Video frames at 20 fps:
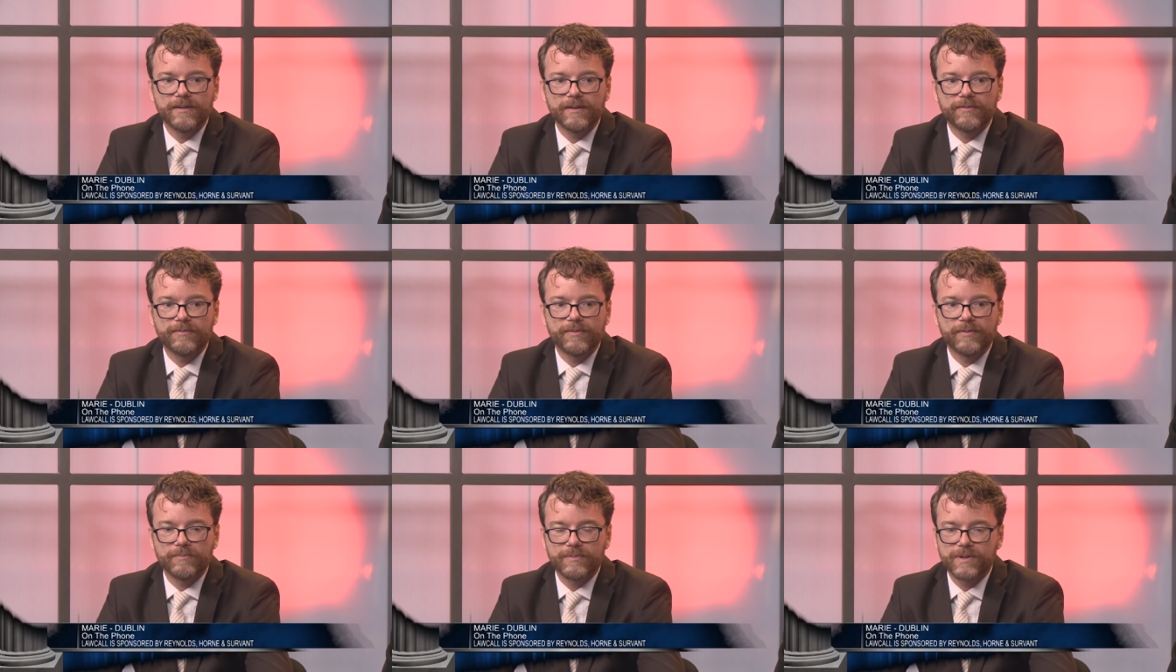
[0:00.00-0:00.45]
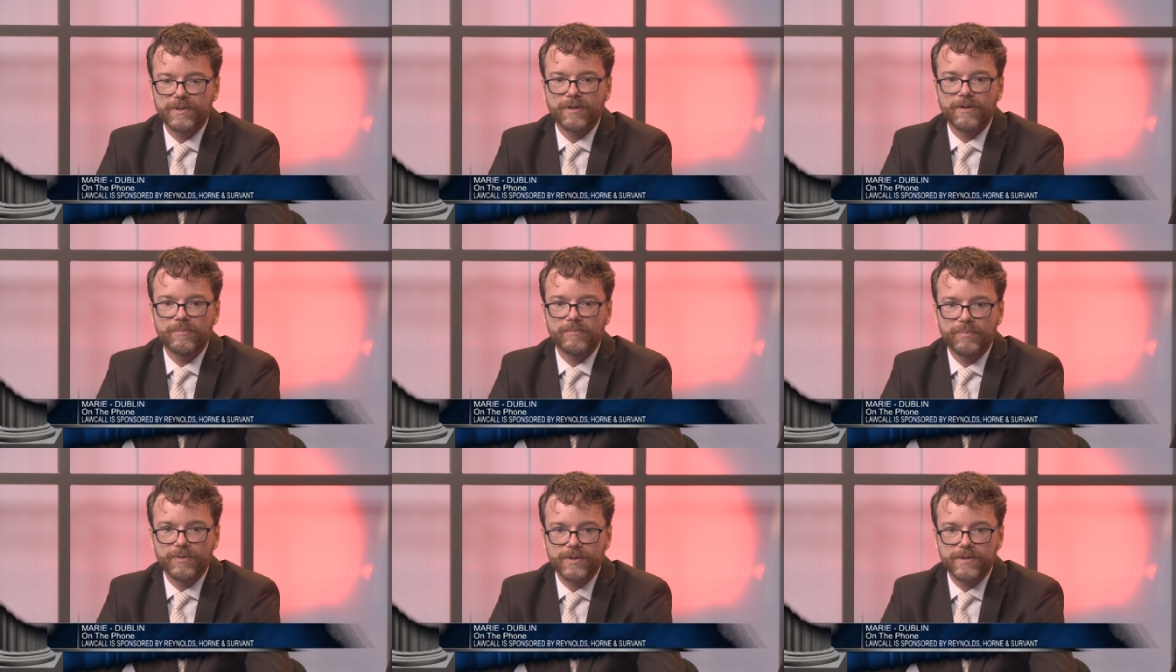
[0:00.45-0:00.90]
from
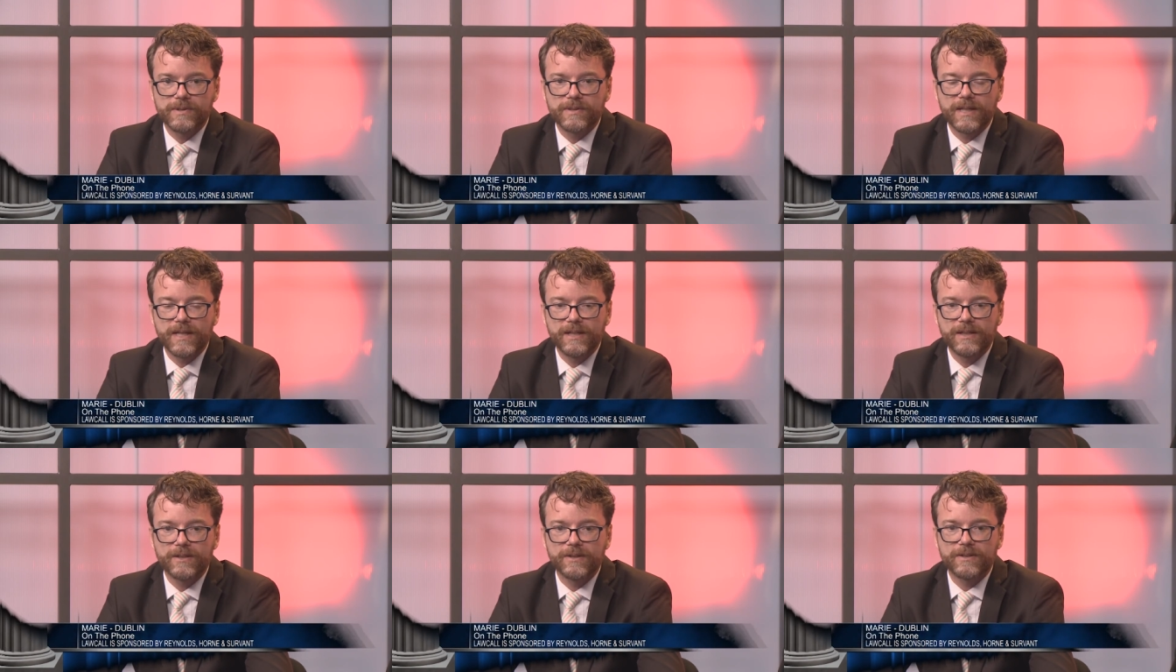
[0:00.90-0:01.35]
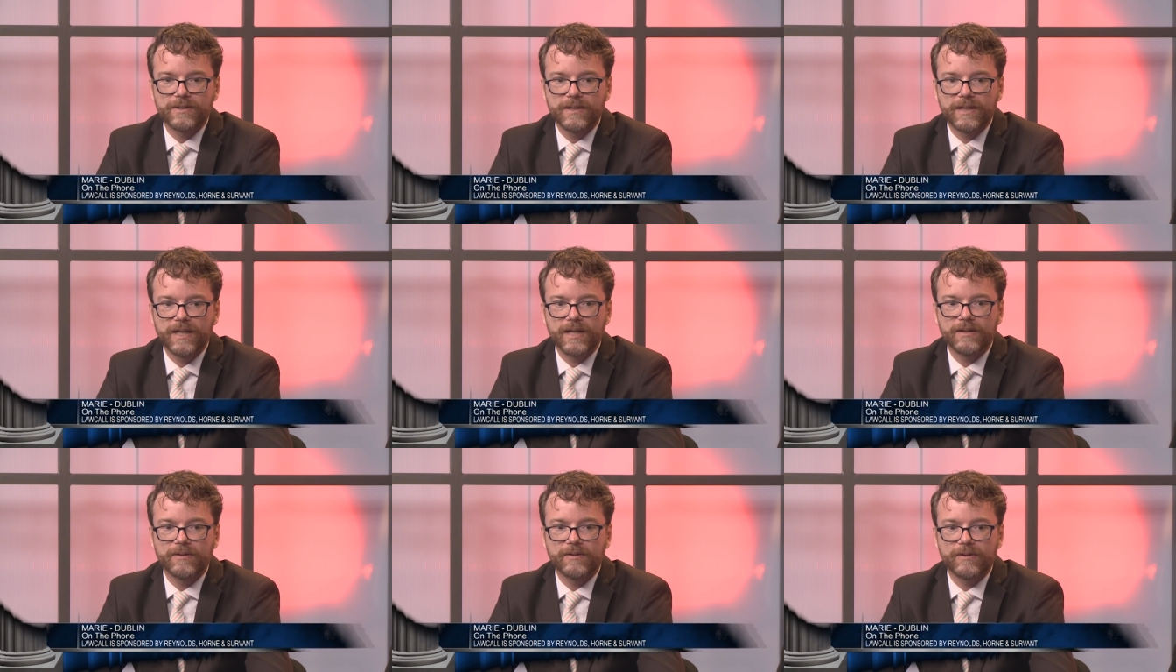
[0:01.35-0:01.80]
certain procedures
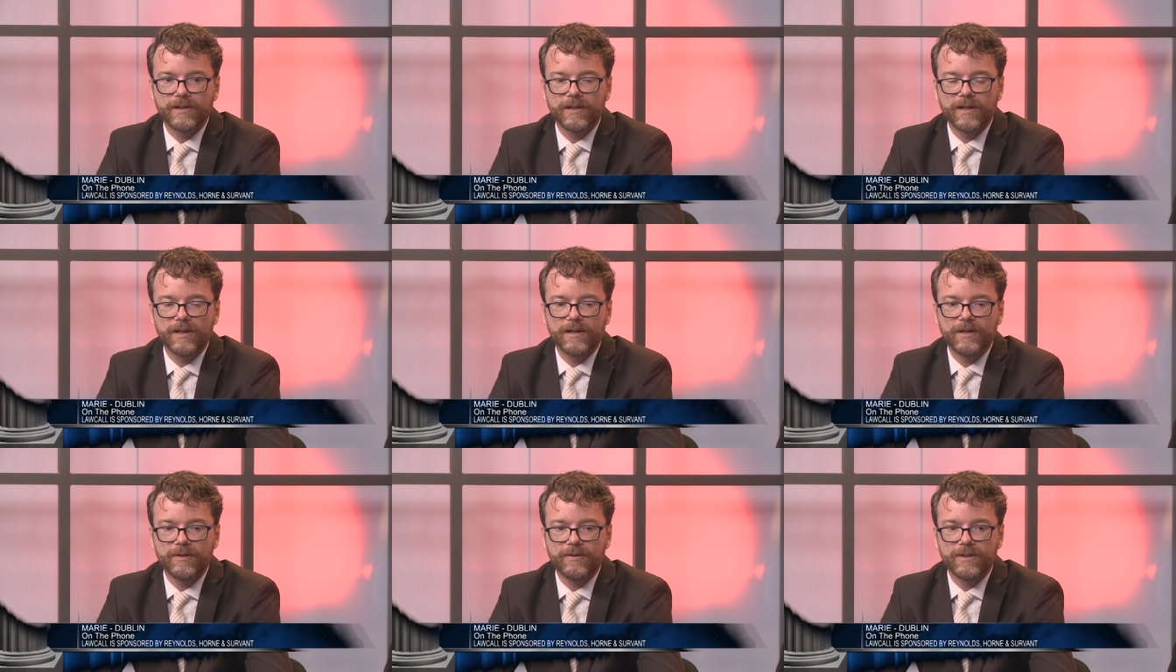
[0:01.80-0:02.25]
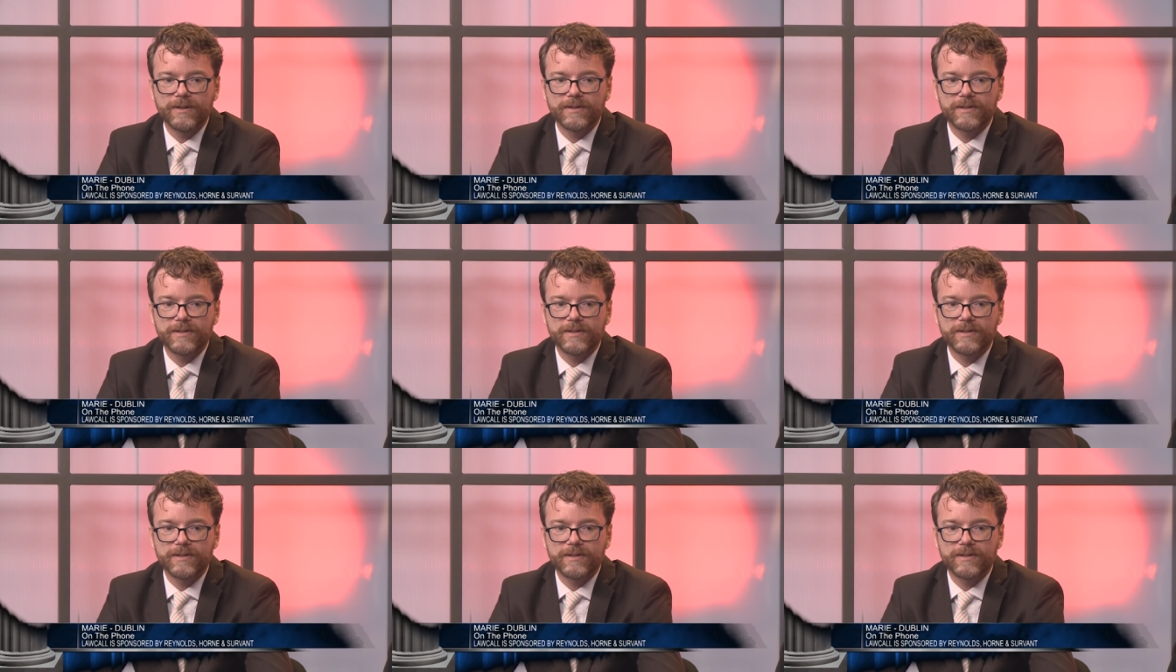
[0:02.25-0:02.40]
that you undergo.